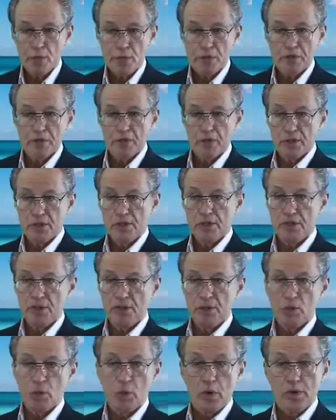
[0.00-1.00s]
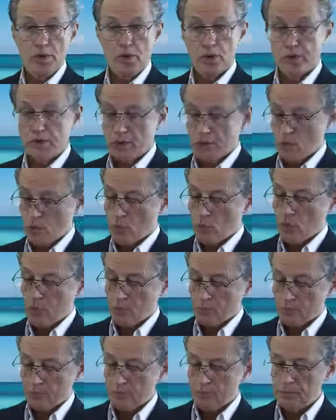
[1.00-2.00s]
160 to
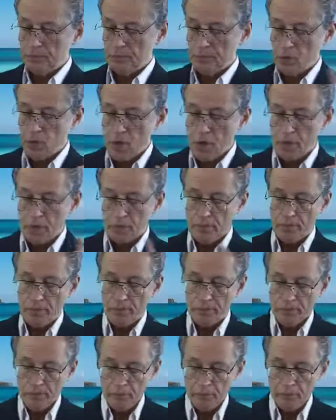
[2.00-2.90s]
161, quote,